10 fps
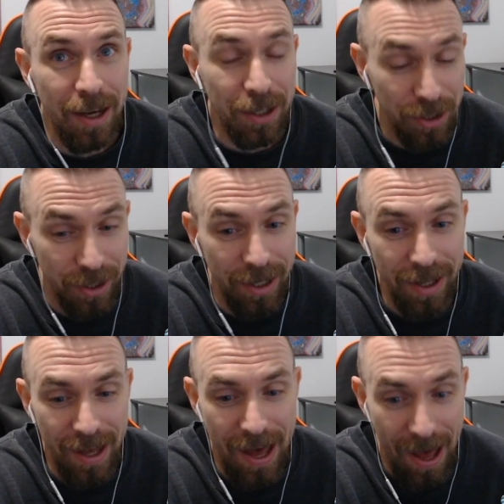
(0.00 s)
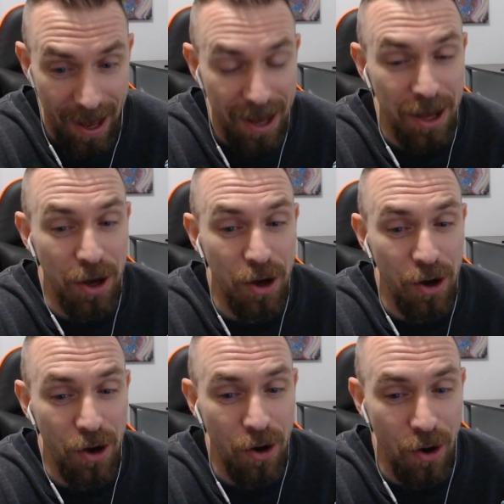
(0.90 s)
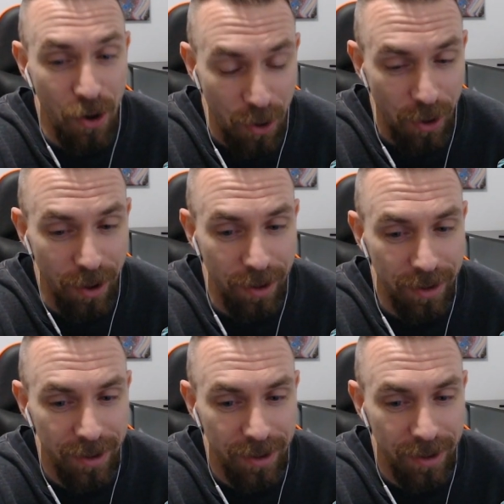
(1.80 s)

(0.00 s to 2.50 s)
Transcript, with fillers: good at all.